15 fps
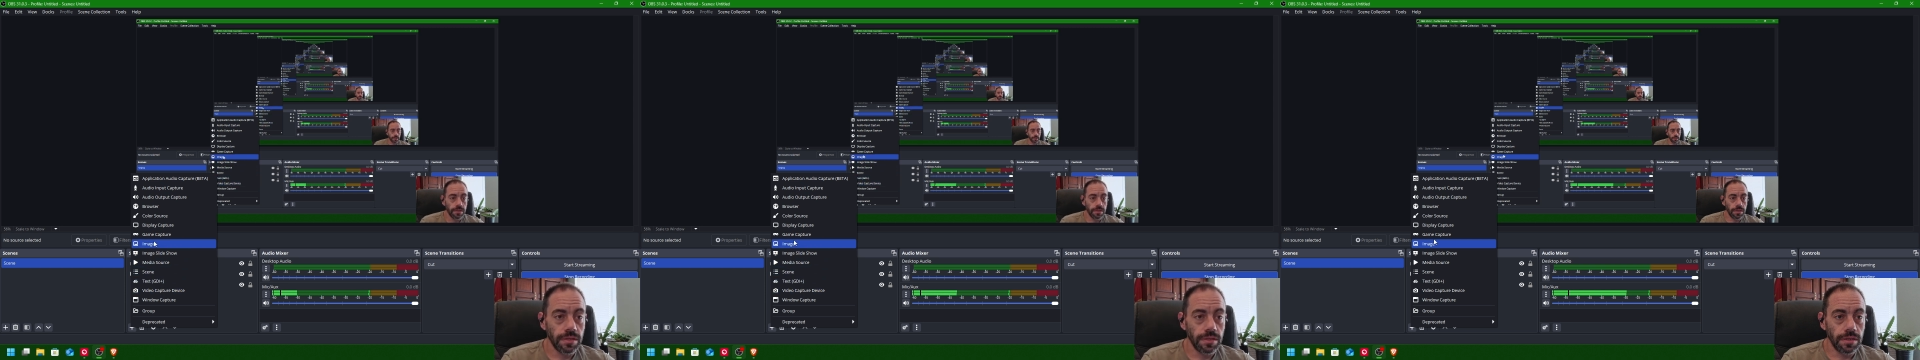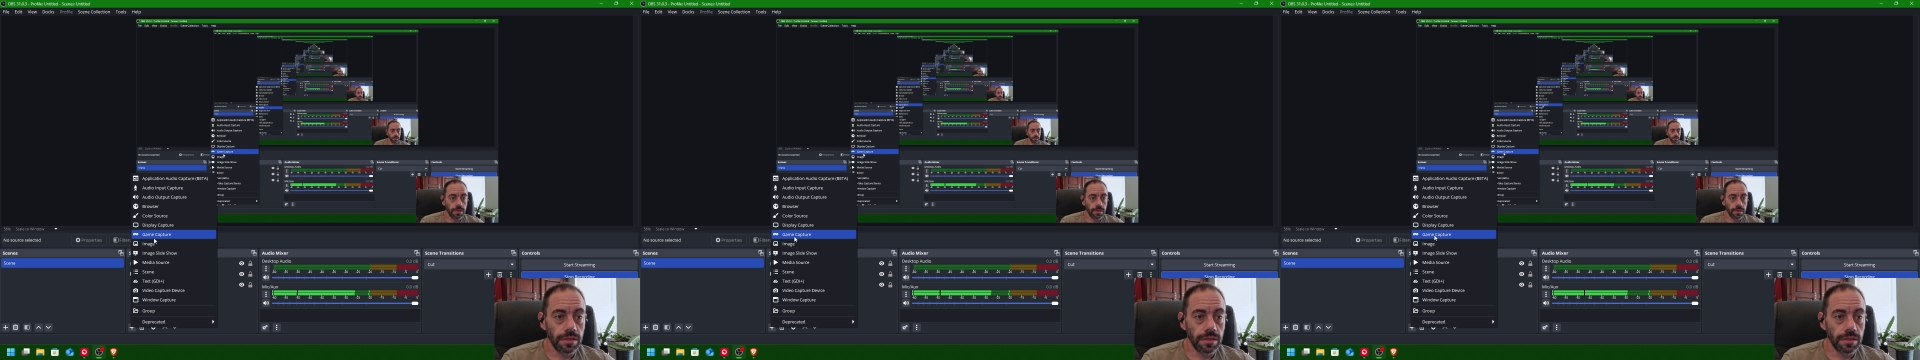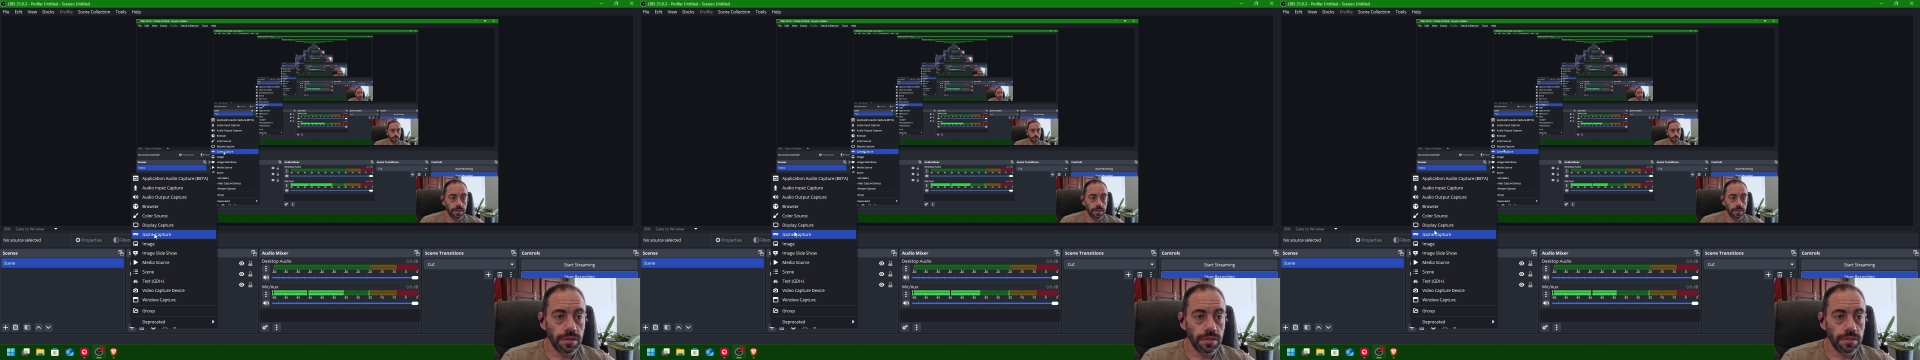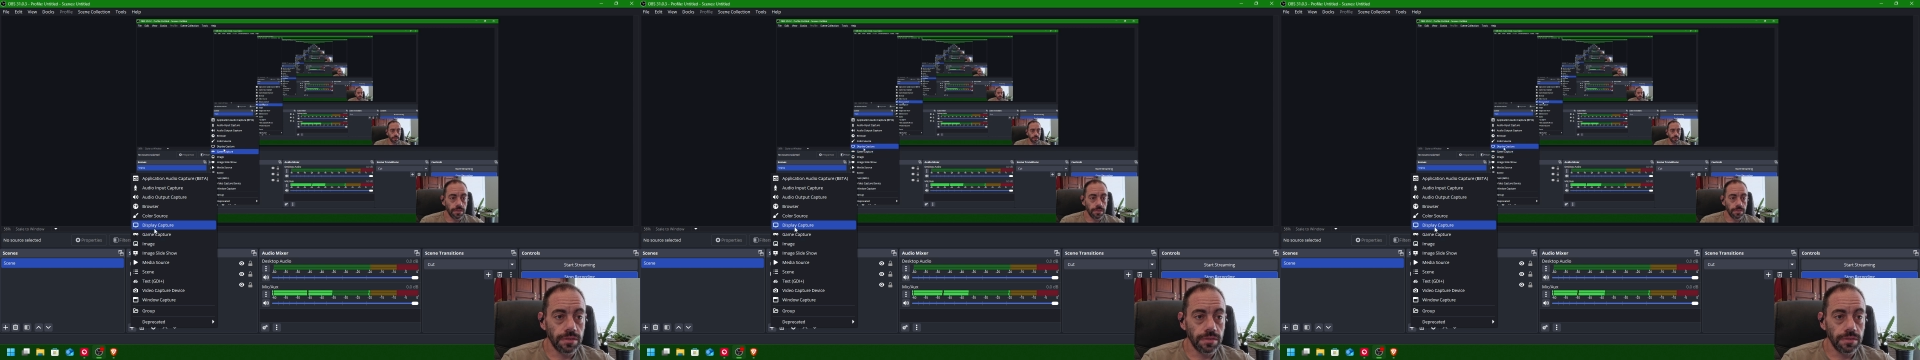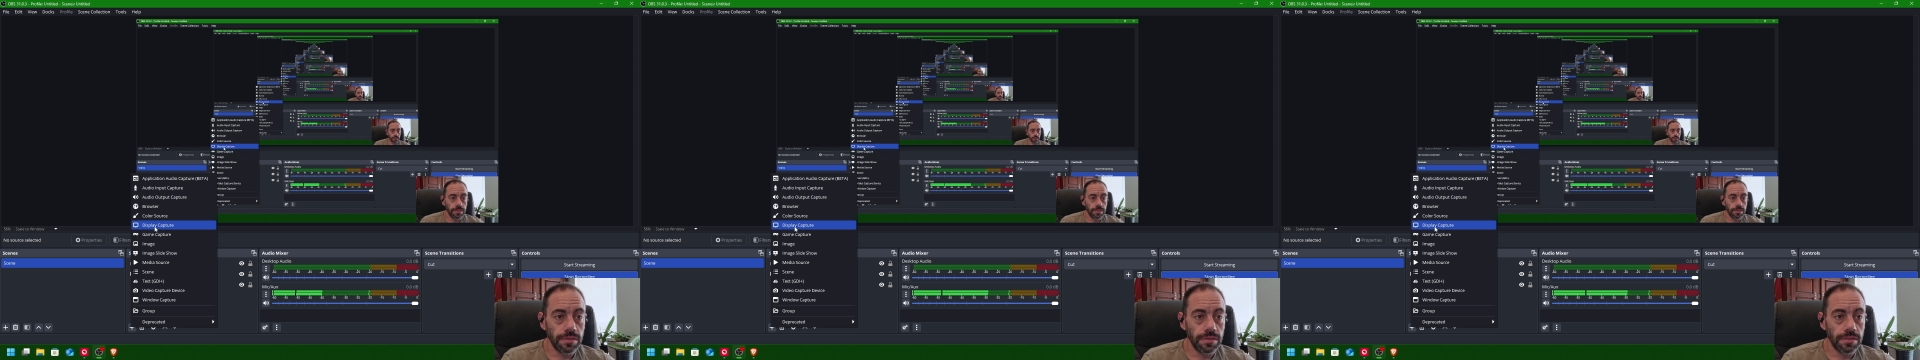and
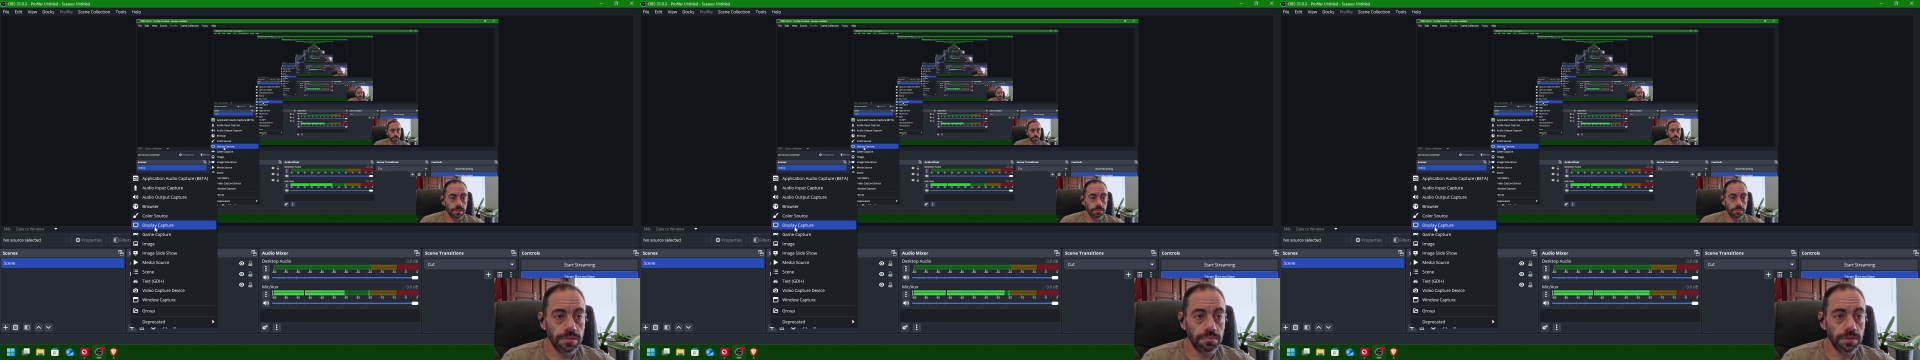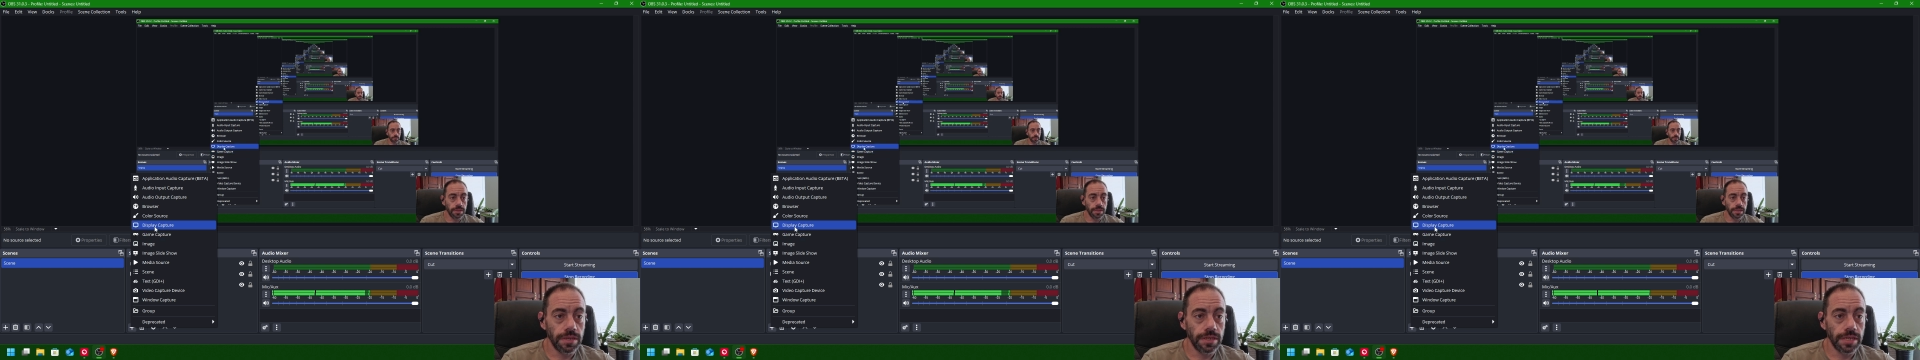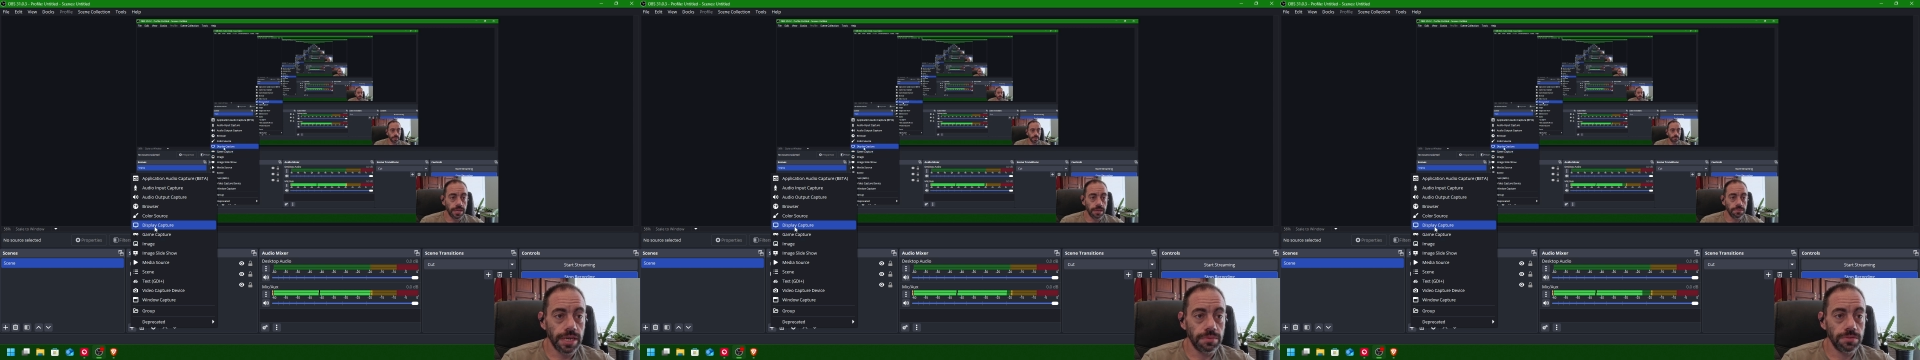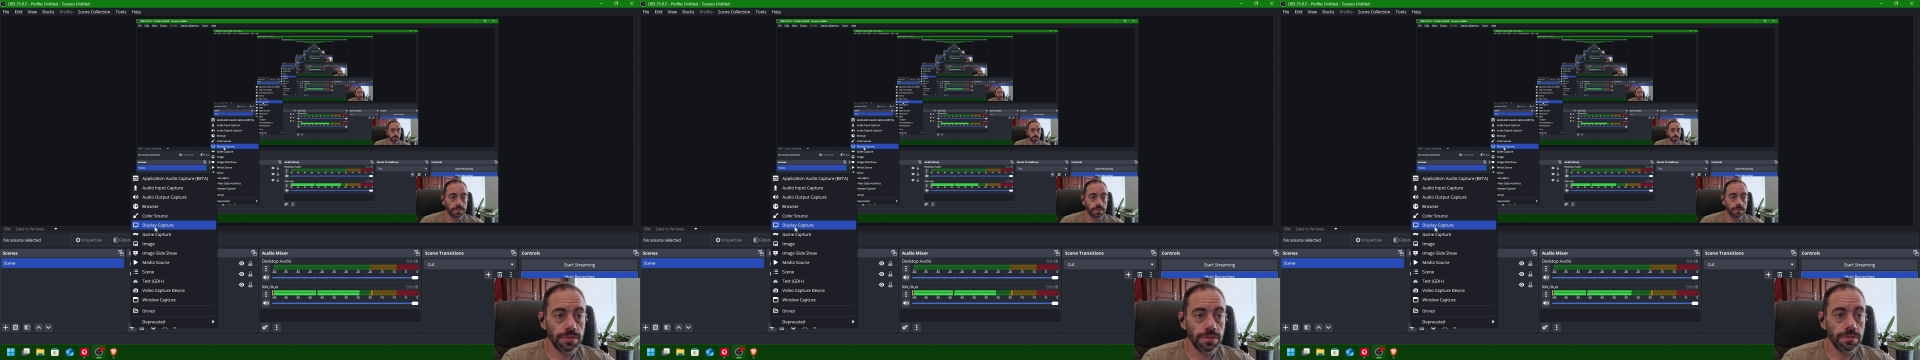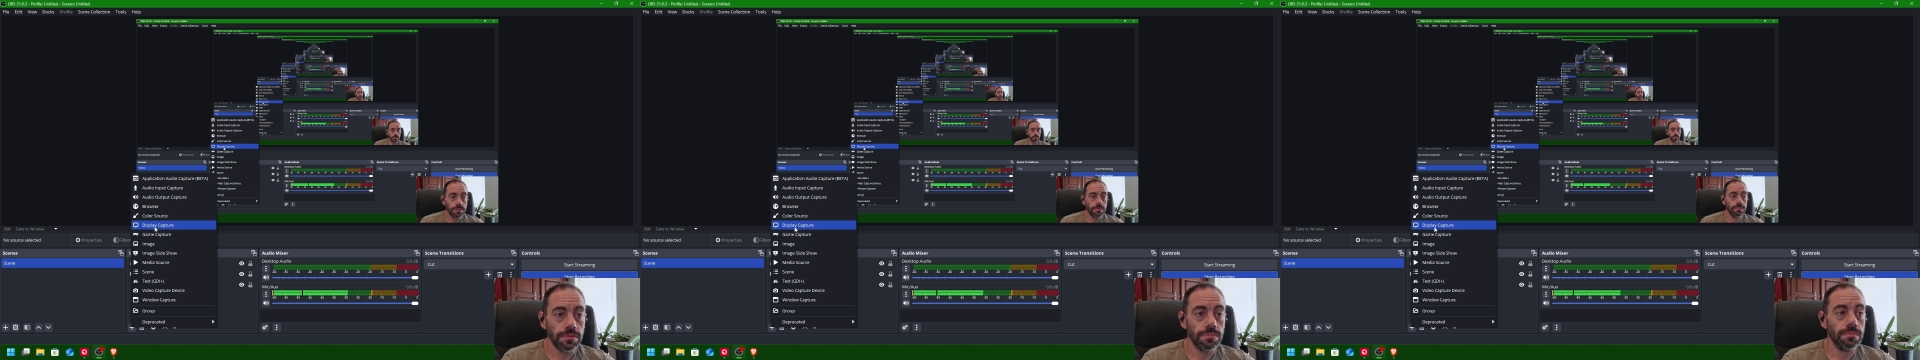display capture.